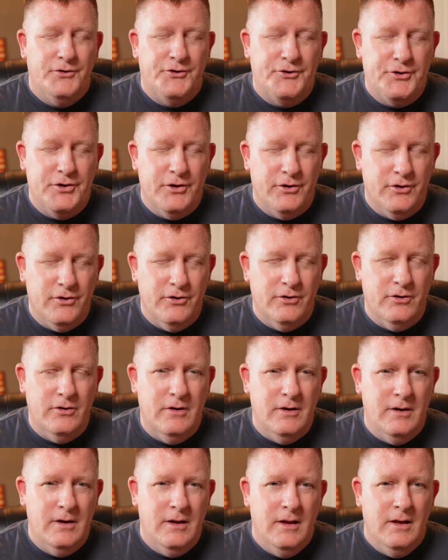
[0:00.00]

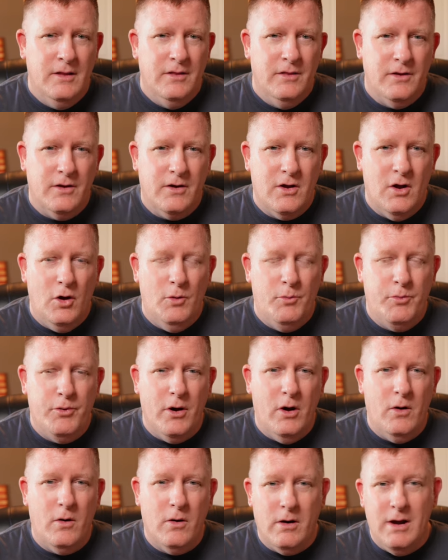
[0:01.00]
turn the
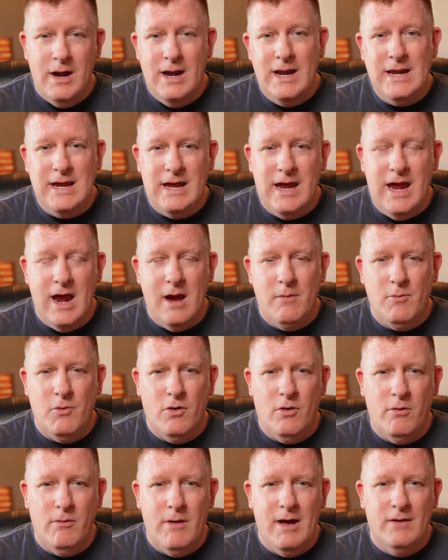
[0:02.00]
GoPro or any
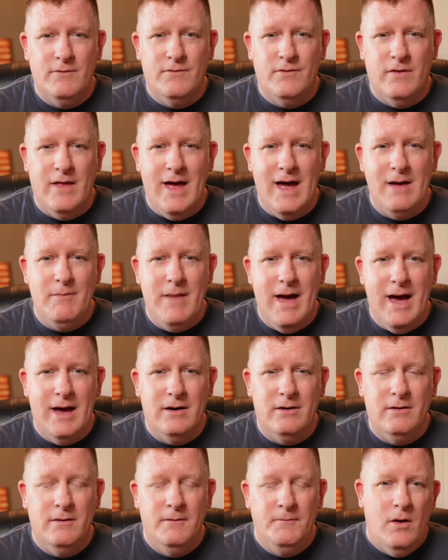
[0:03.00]
camera around for that
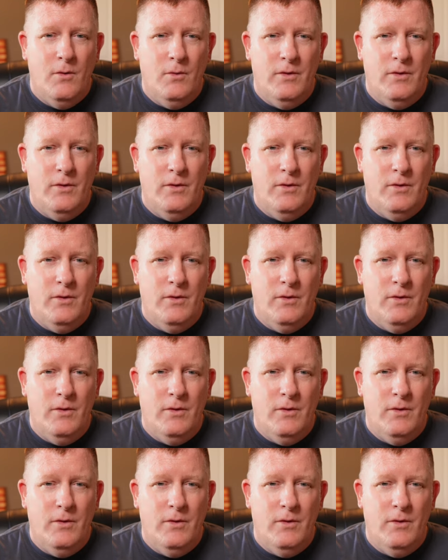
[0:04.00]
matter